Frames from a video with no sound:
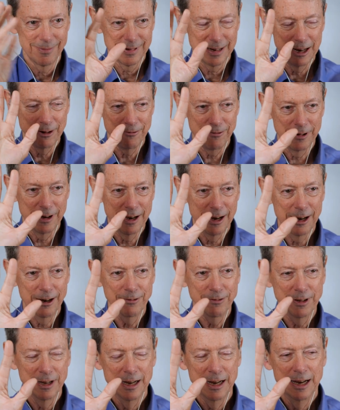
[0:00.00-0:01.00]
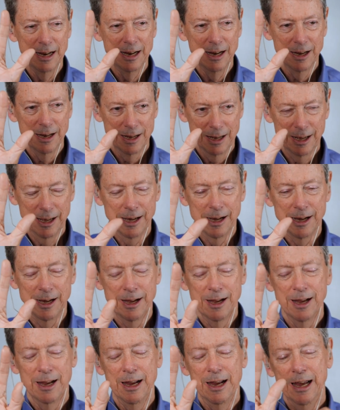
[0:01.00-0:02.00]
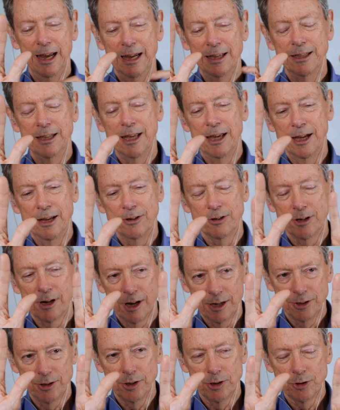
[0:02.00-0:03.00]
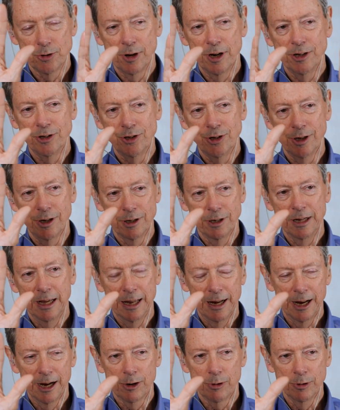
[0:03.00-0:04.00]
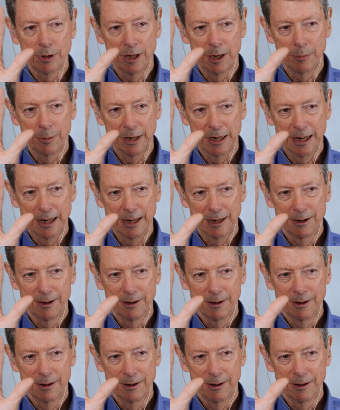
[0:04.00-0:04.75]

Got five. five. Yeah. And then concentration and equanimity.